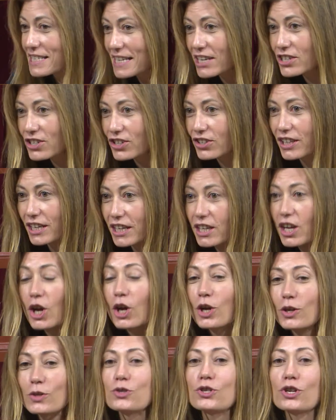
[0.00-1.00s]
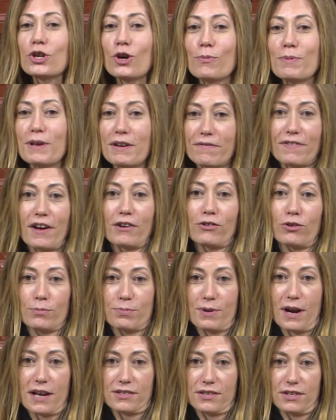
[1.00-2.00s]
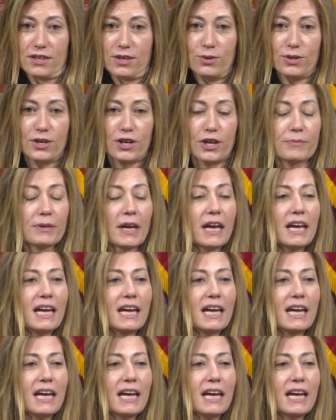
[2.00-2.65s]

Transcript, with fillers: essentially, you should go be a federal prosecutor.